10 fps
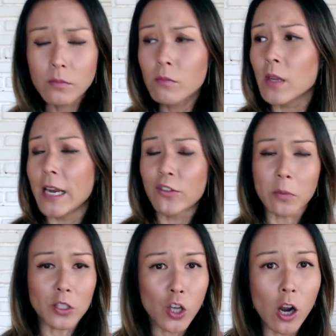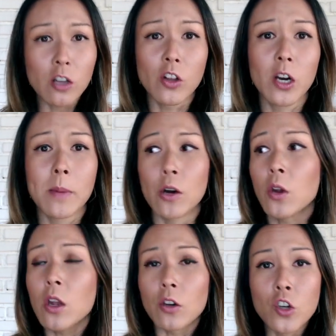Okay, so I'm going to talk a lot about
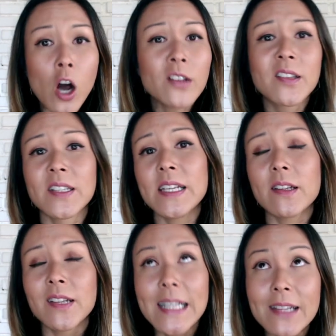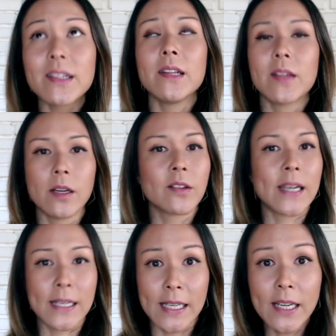non-sleazy sales
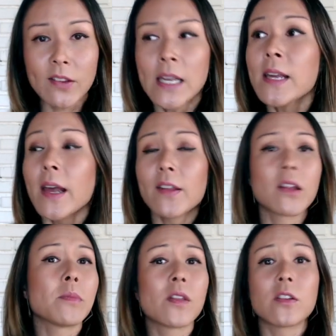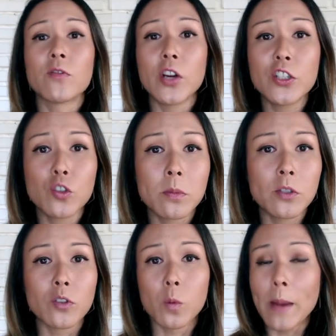techniques and something that's very
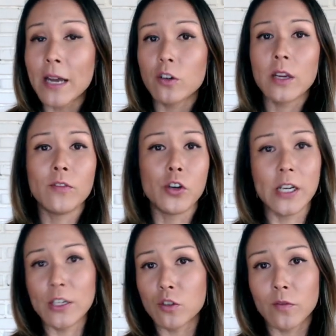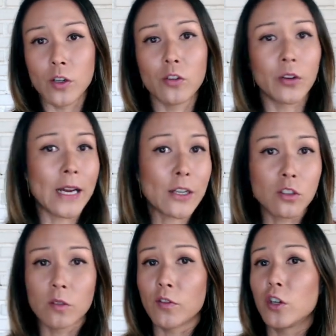doable no matter if you're an introvert or an
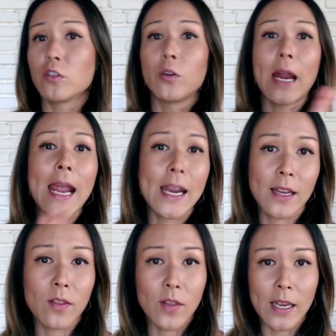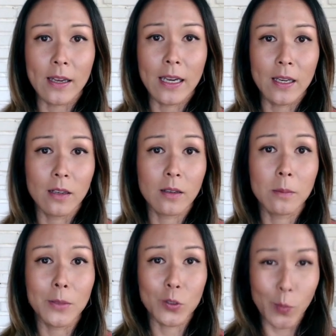extrovert or anything in
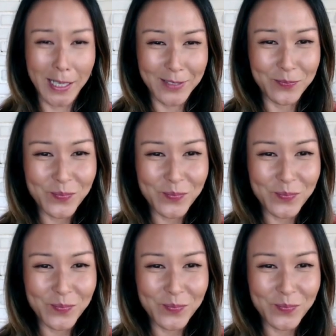between.